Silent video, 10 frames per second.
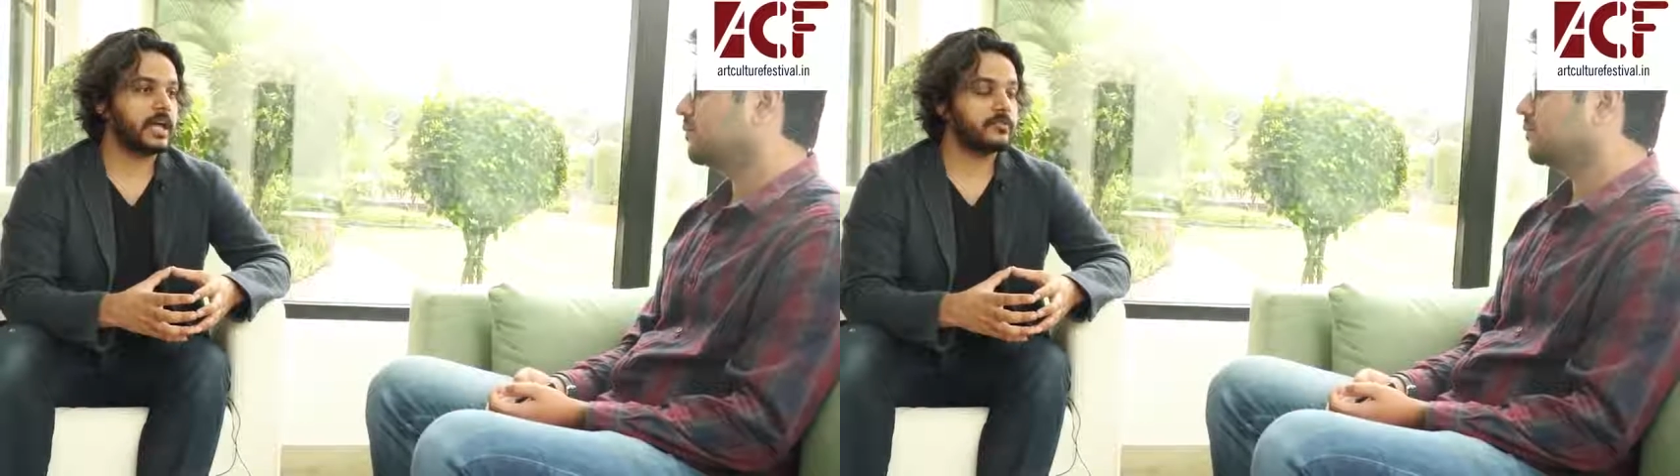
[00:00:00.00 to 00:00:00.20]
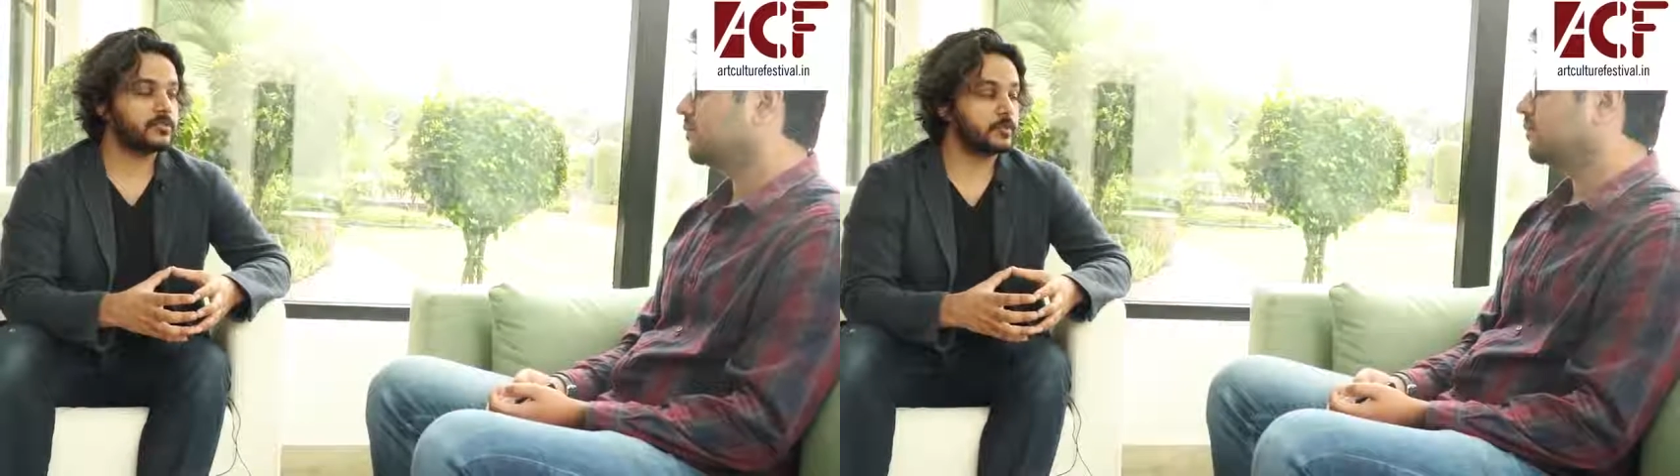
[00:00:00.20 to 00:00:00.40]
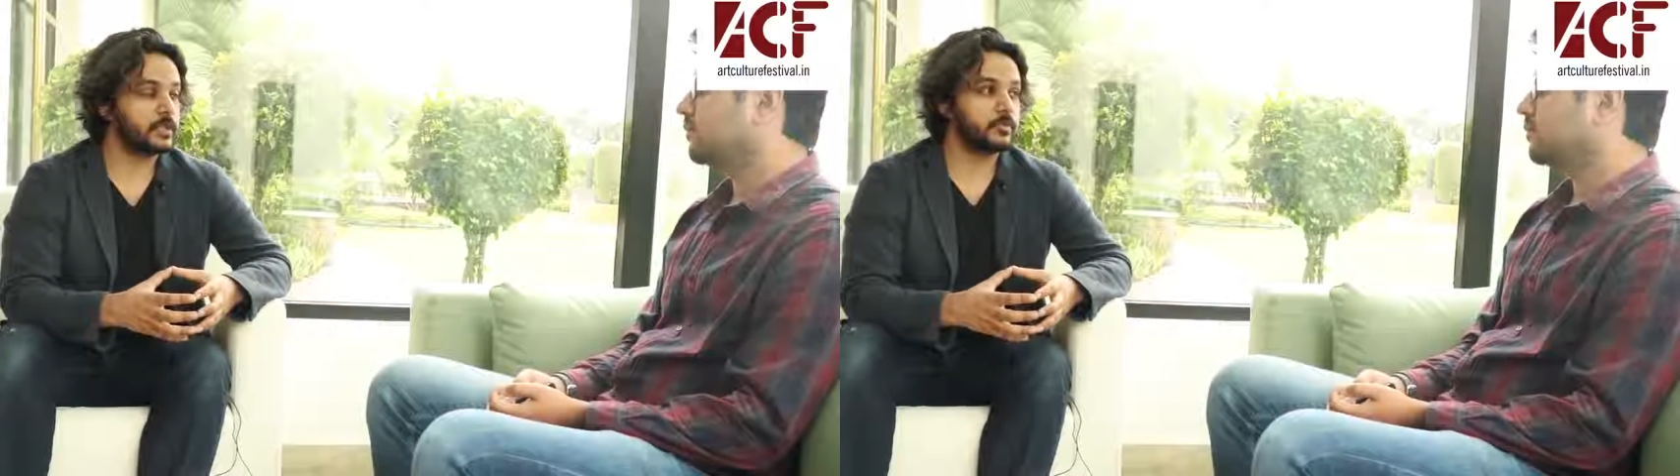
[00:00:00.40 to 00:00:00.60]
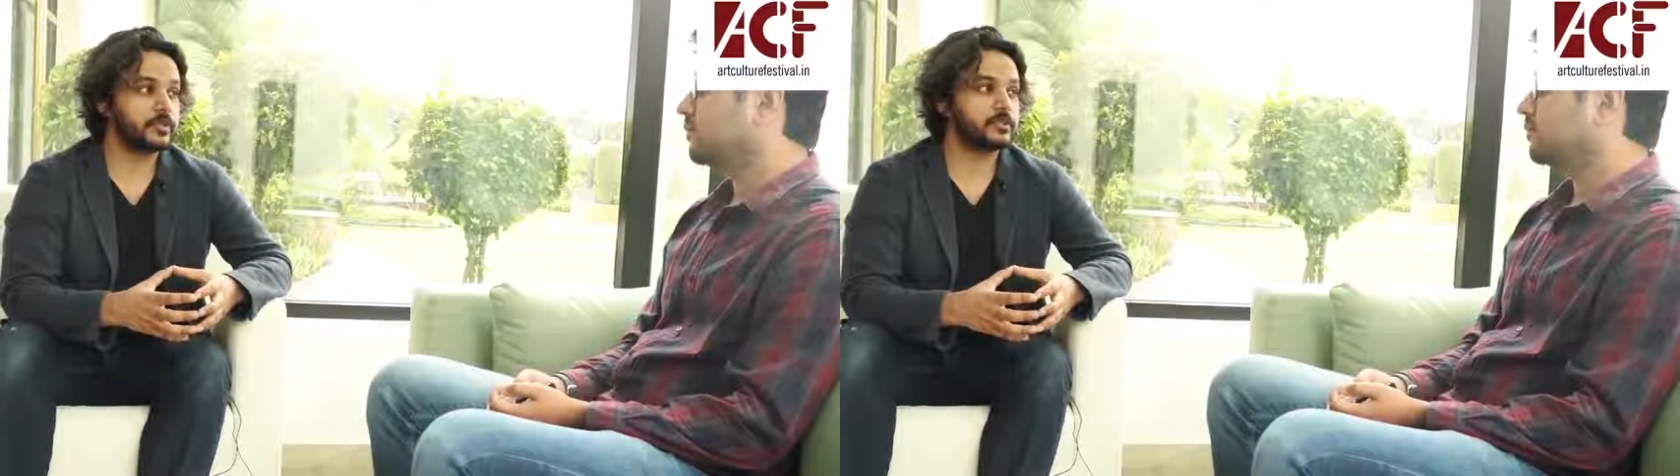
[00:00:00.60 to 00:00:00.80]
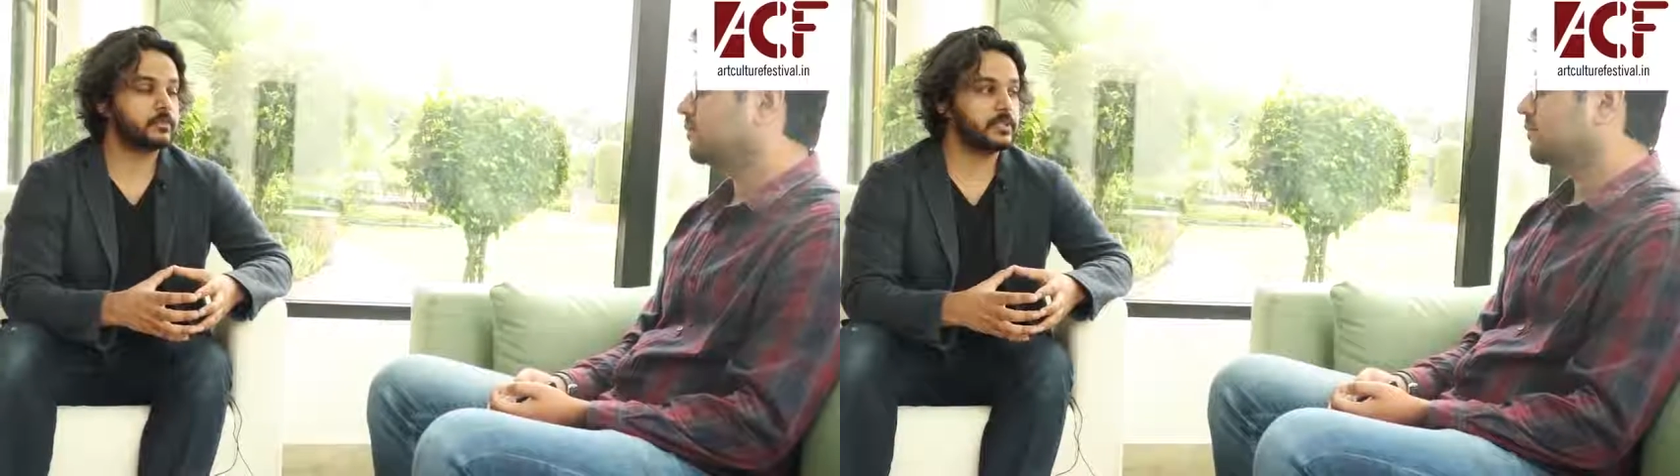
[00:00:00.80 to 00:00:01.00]
have so many
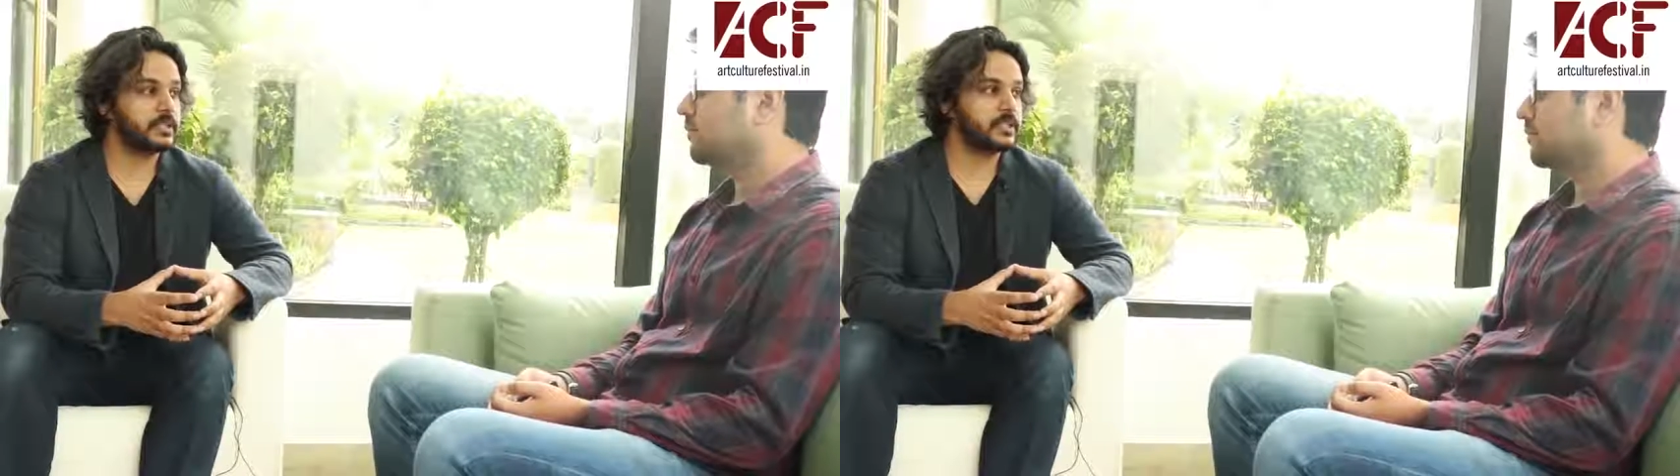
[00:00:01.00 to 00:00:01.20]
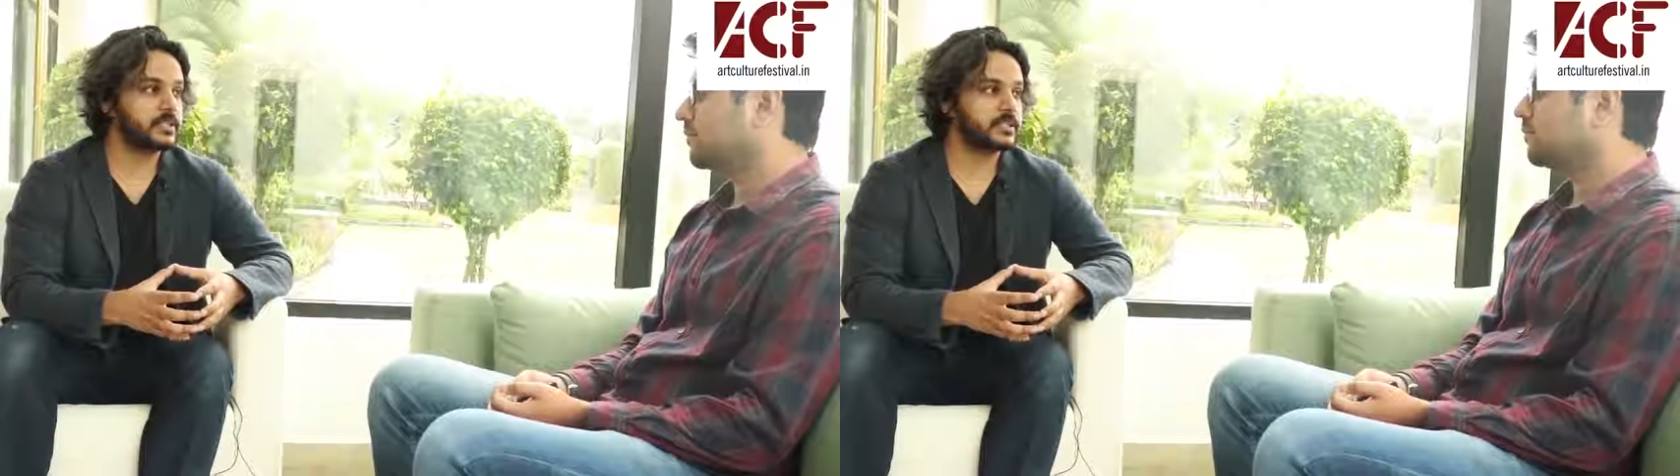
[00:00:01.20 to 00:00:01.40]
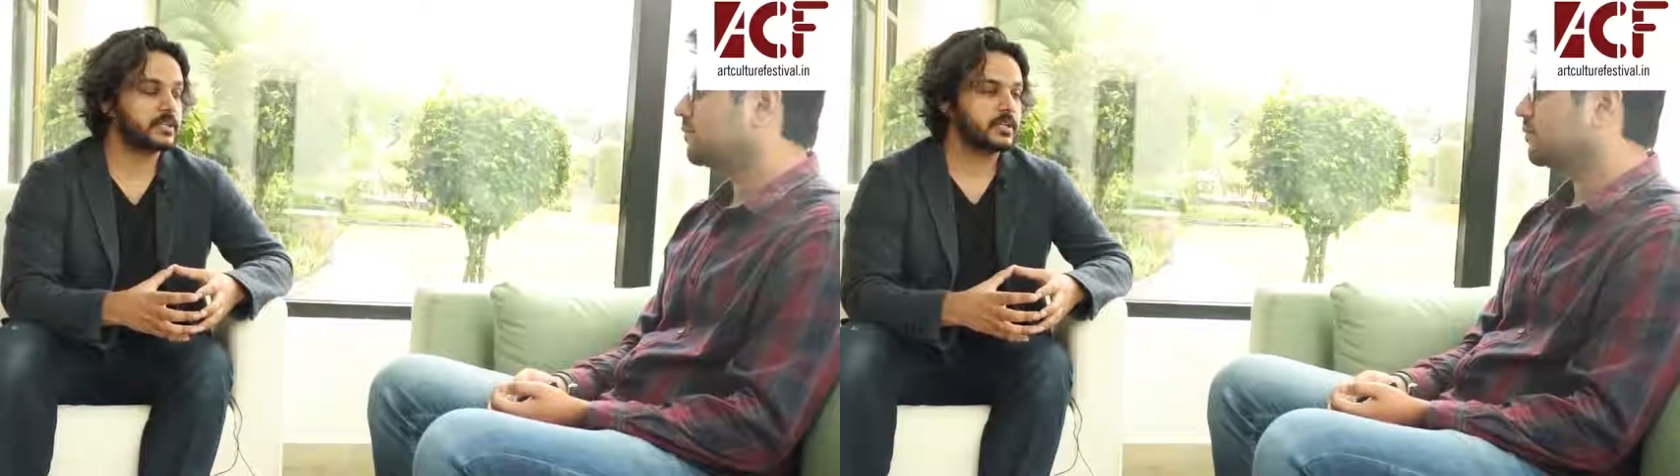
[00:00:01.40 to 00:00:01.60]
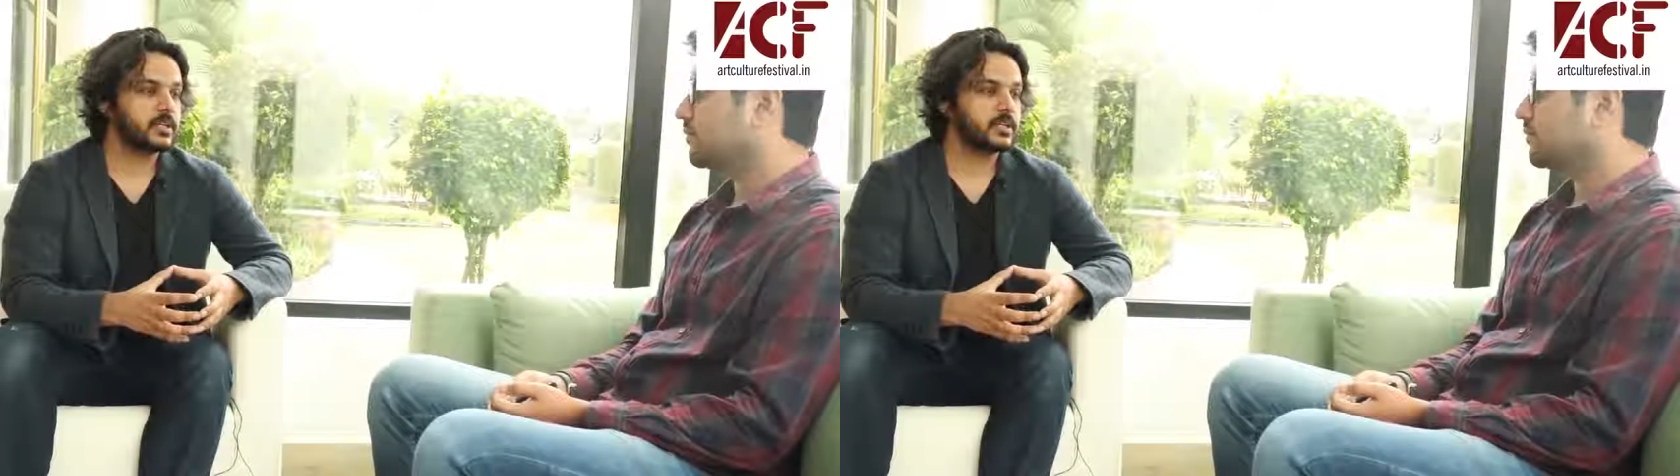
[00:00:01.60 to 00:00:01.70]
possibilities.